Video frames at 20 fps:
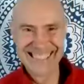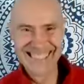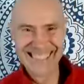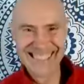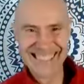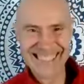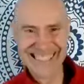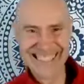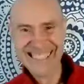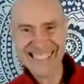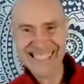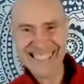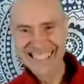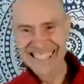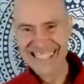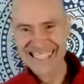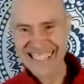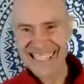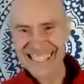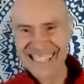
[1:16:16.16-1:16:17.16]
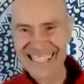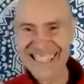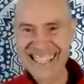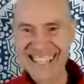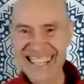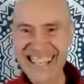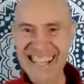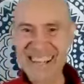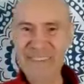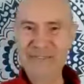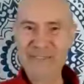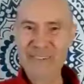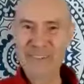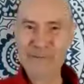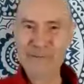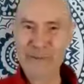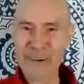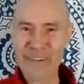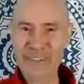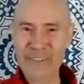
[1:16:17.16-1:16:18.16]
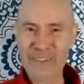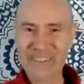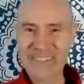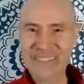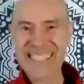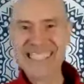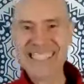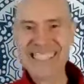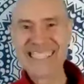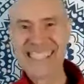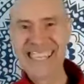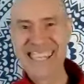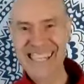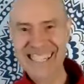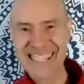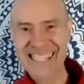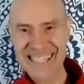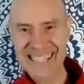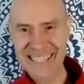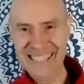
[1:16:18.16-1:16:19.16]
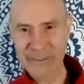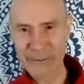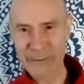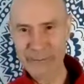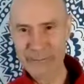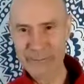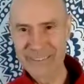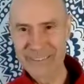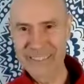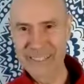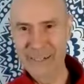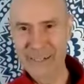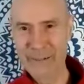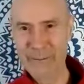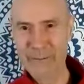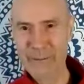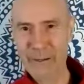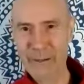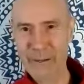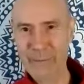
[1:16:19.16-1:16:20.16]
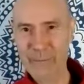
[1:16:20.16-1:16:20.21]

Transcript: Let everyone get healed. So